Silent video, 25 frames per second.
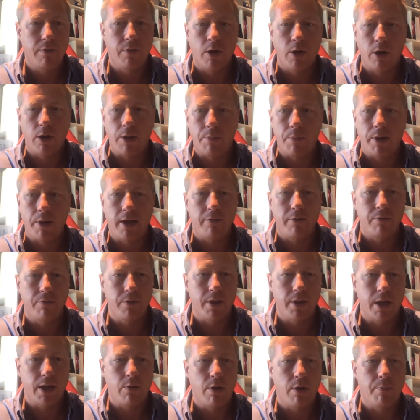You've already
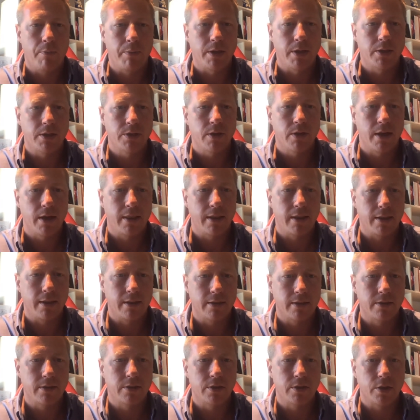paid for the equipment. So I
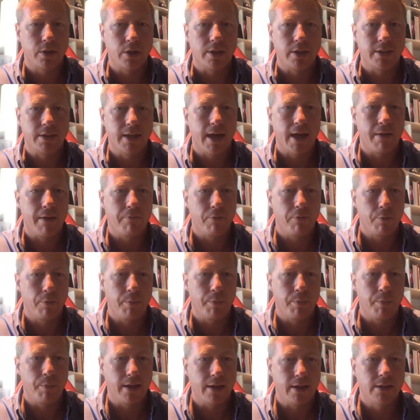think this is a good time
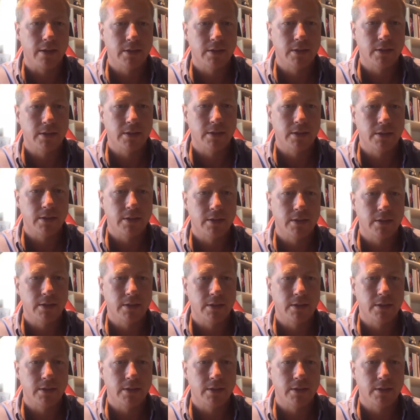for me to,